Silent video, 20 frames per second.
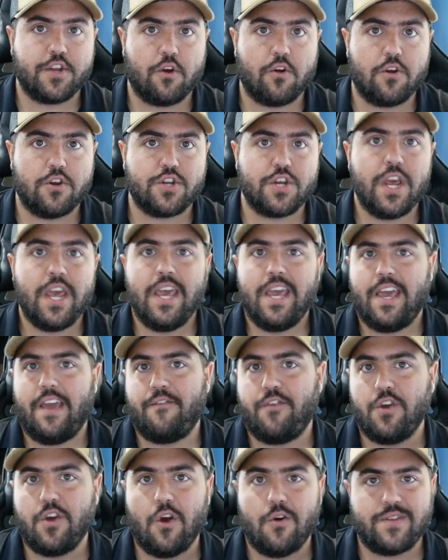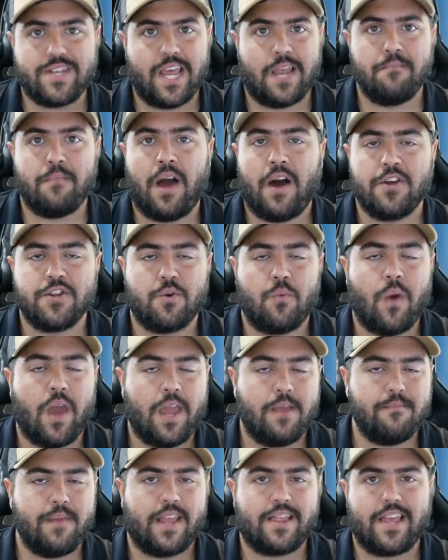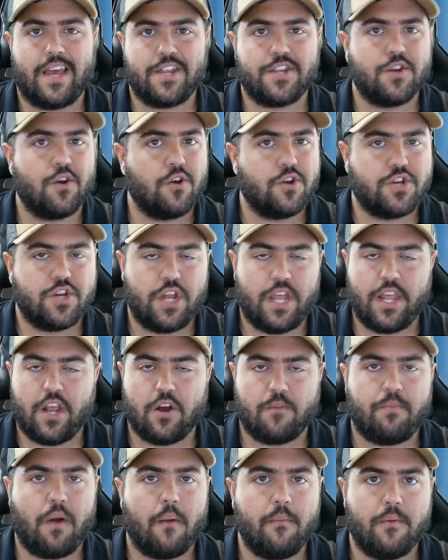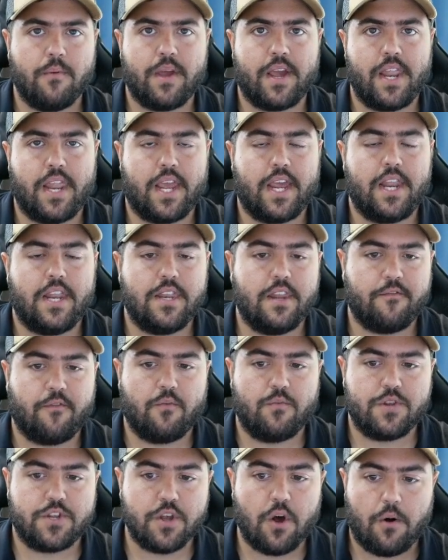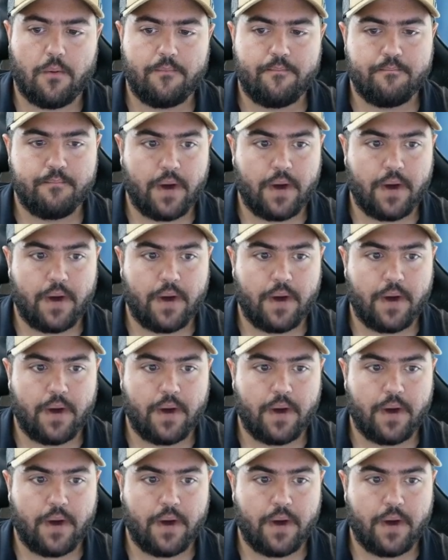search, if you go 10 miles away and make that search, you're probably going to get a different result.